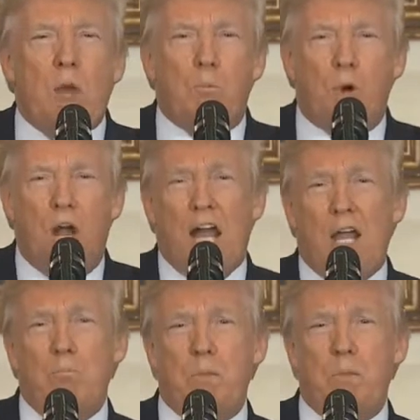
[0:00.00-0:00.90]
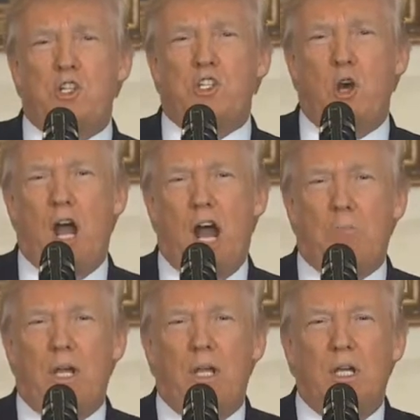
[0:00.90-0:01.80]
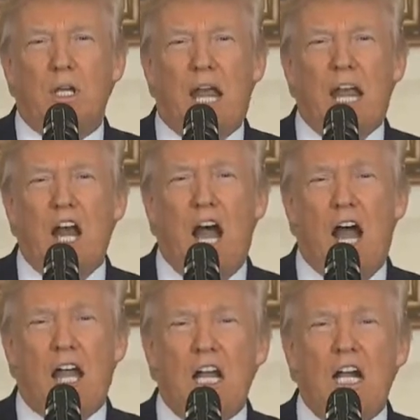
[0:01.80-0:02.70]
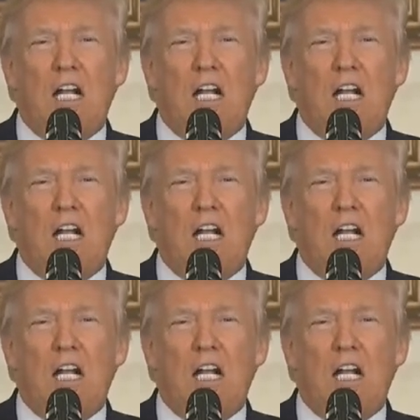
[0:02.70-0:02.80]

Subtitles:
Prime Minister Abe and I